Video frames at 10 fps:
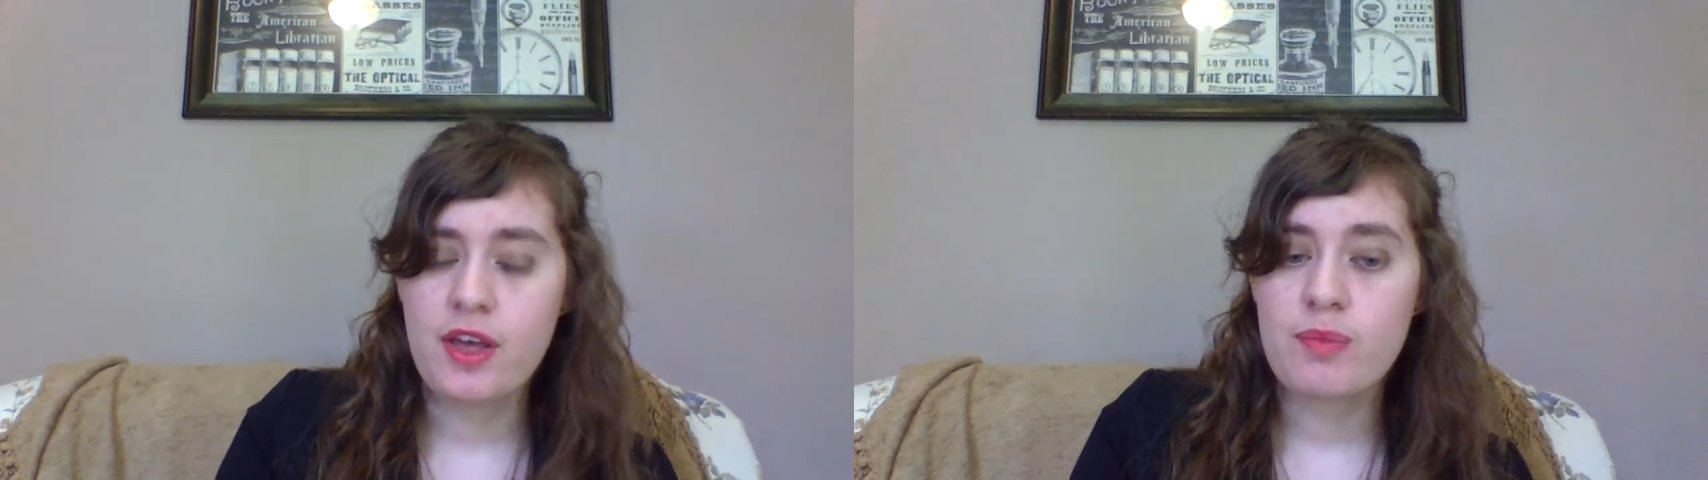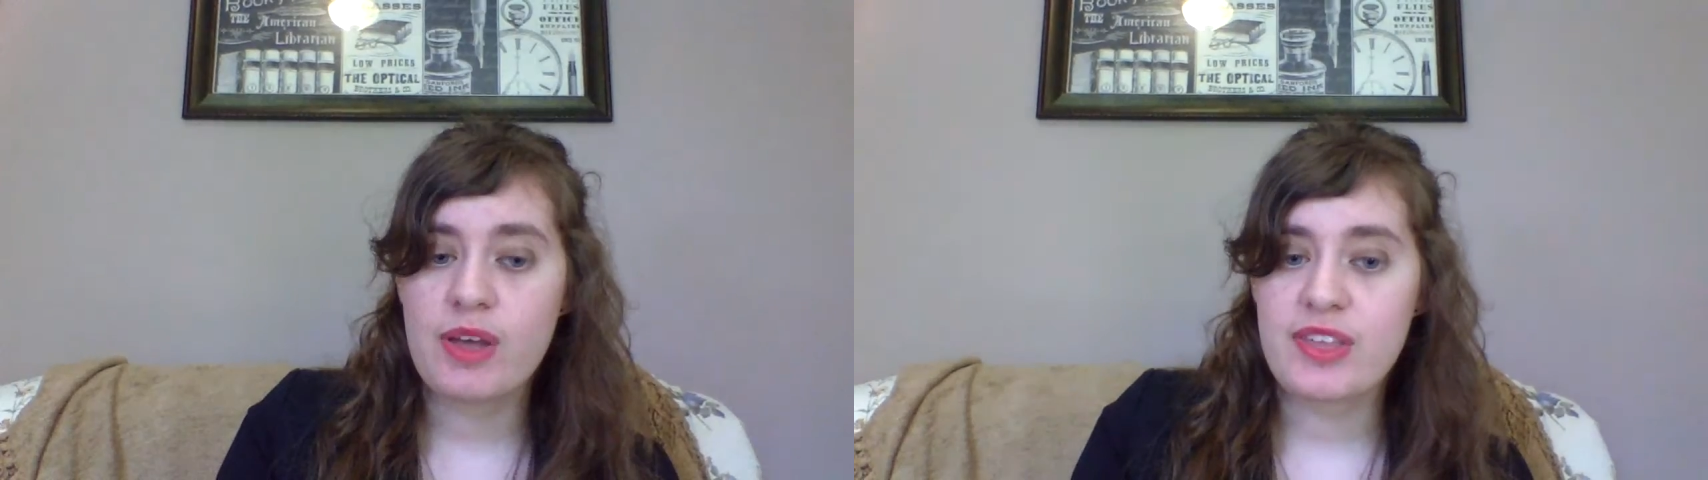
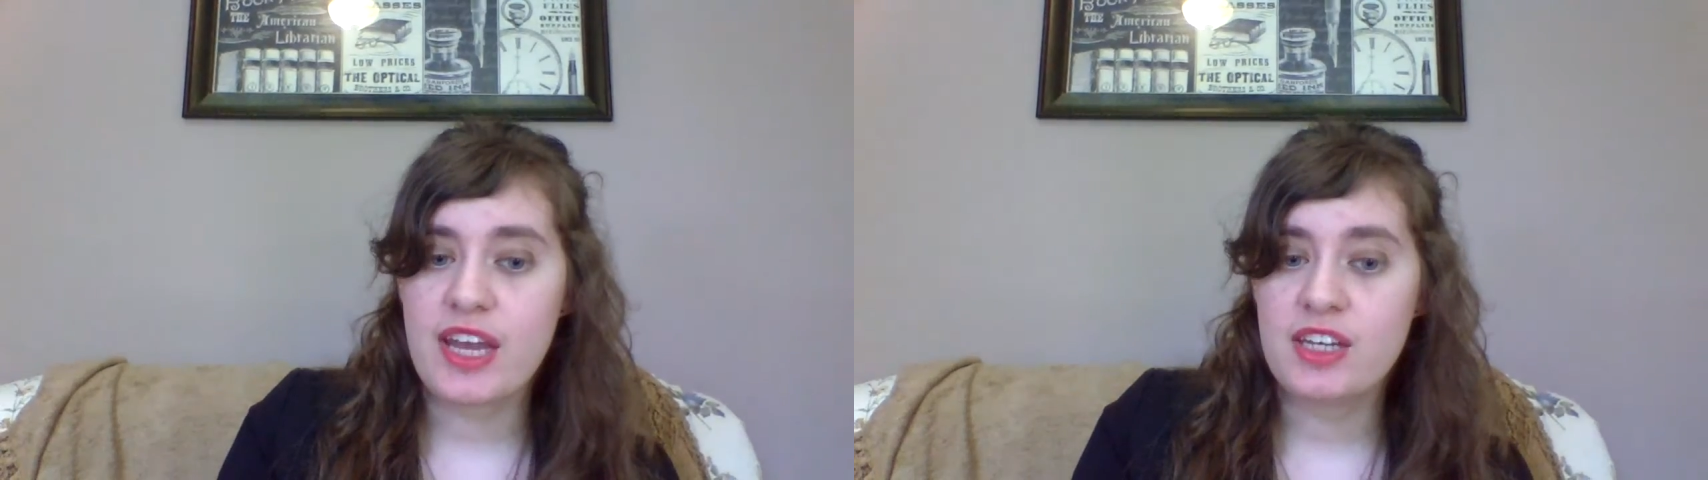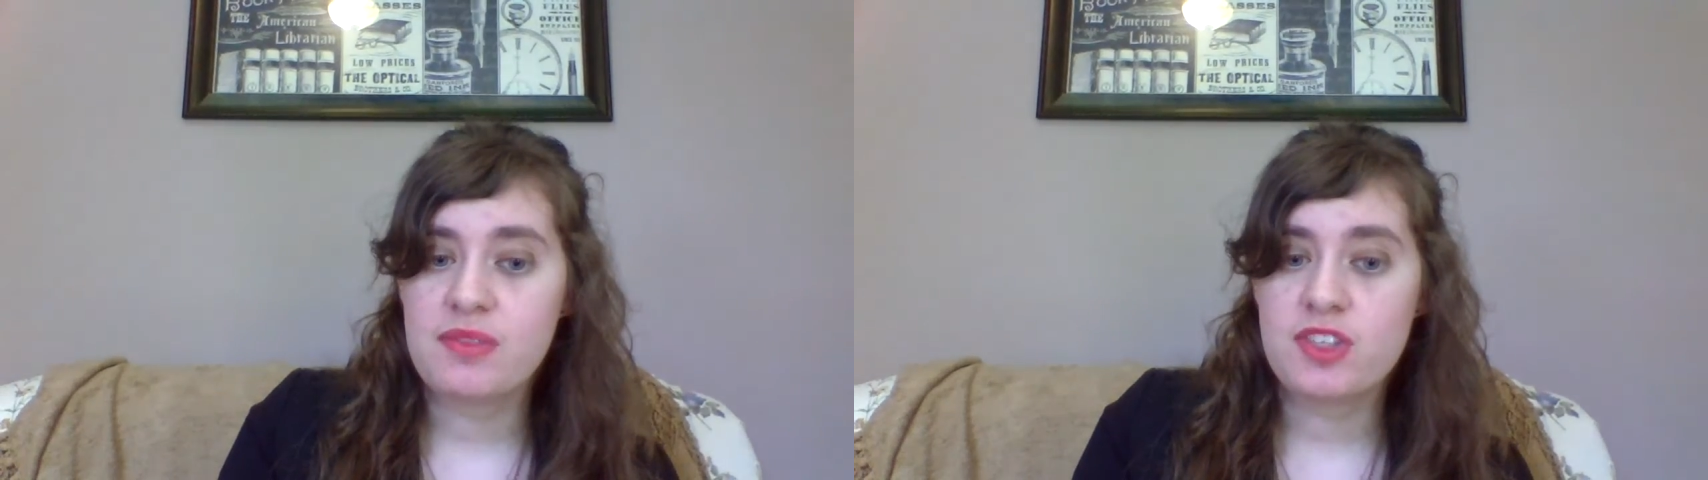by the
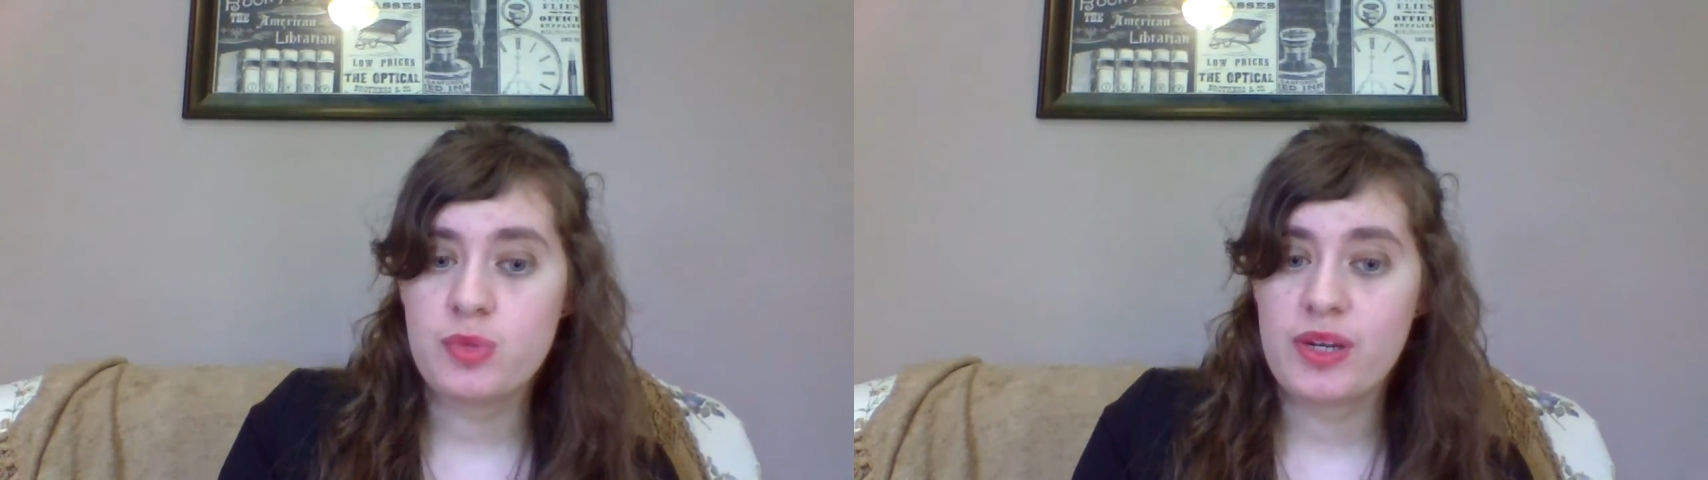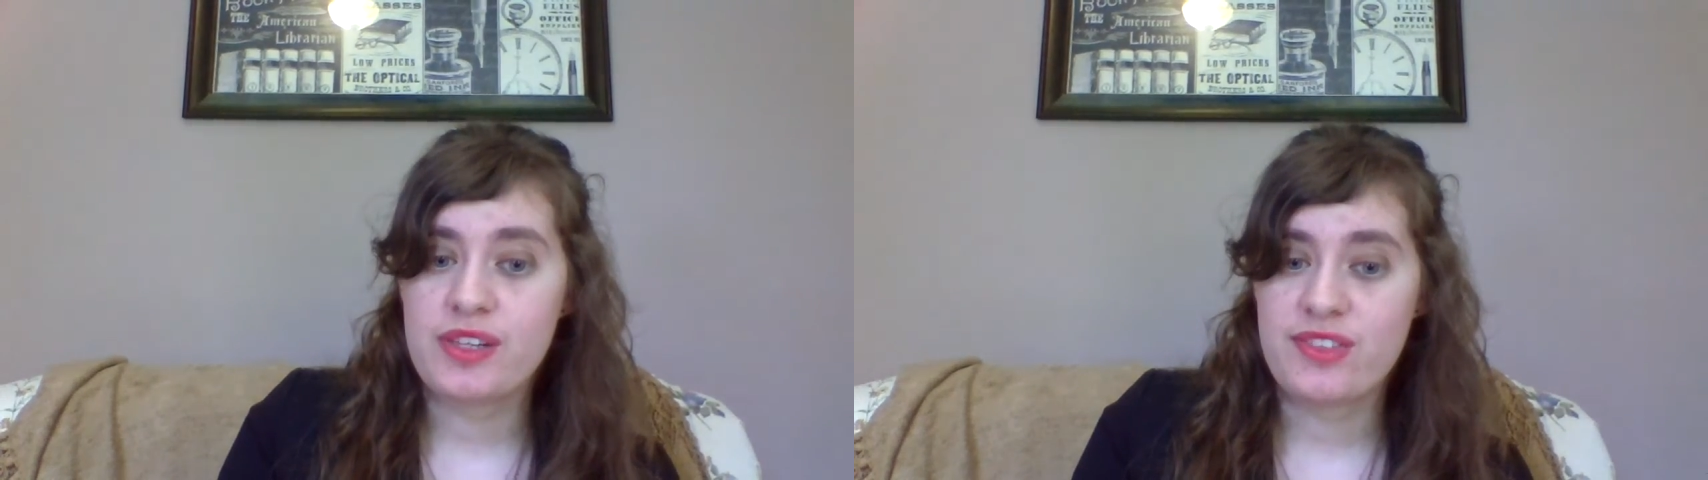end of the
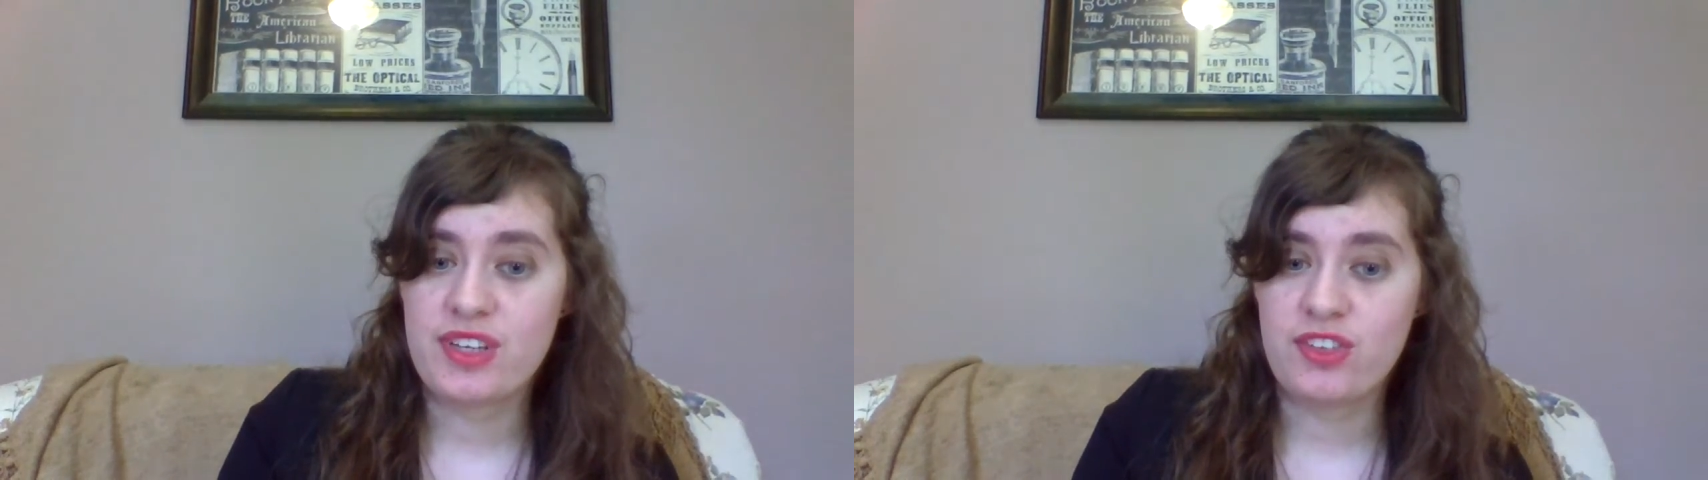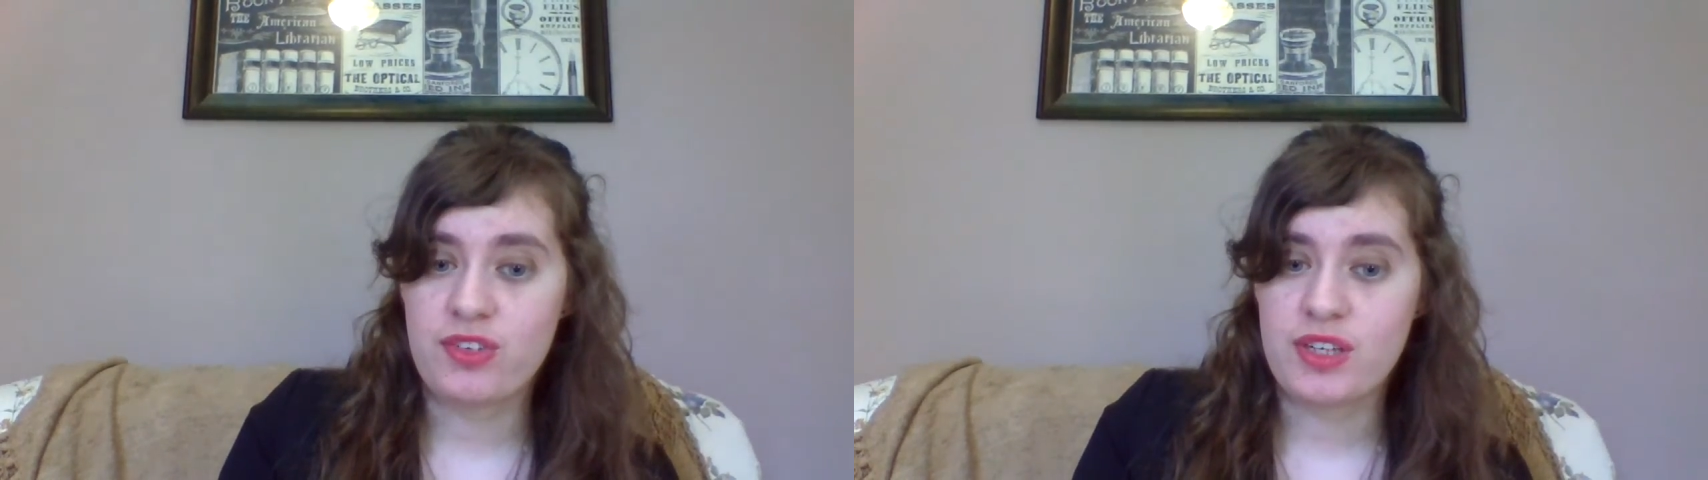20th
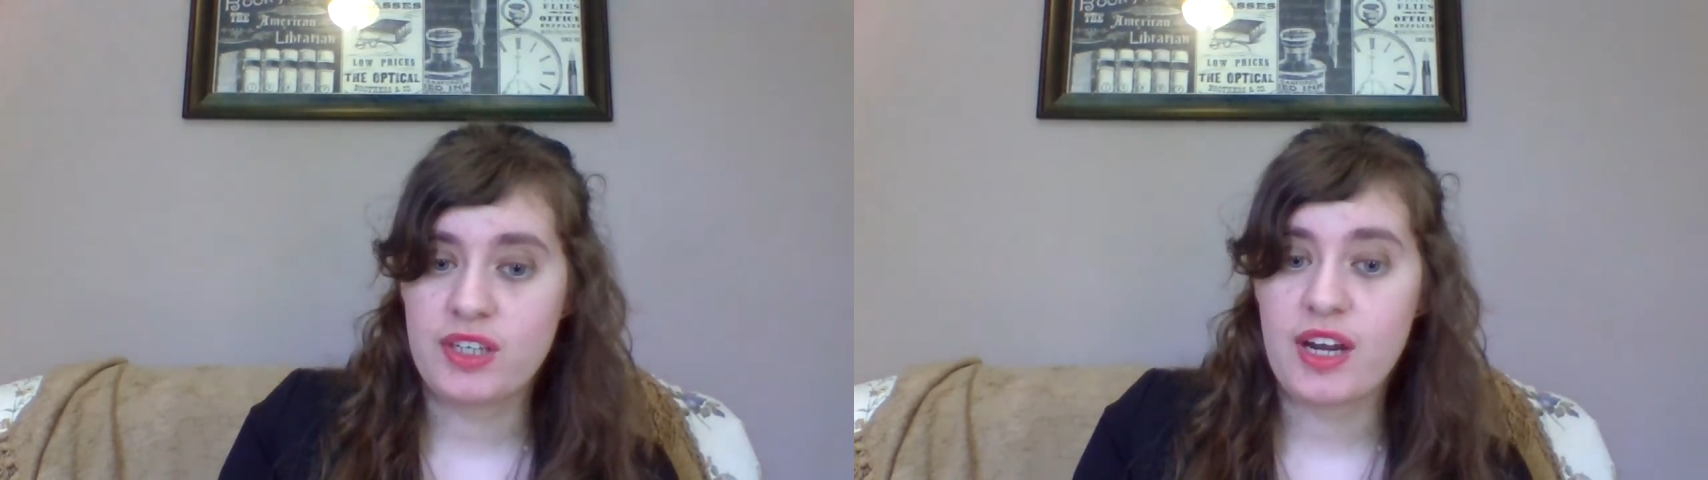century,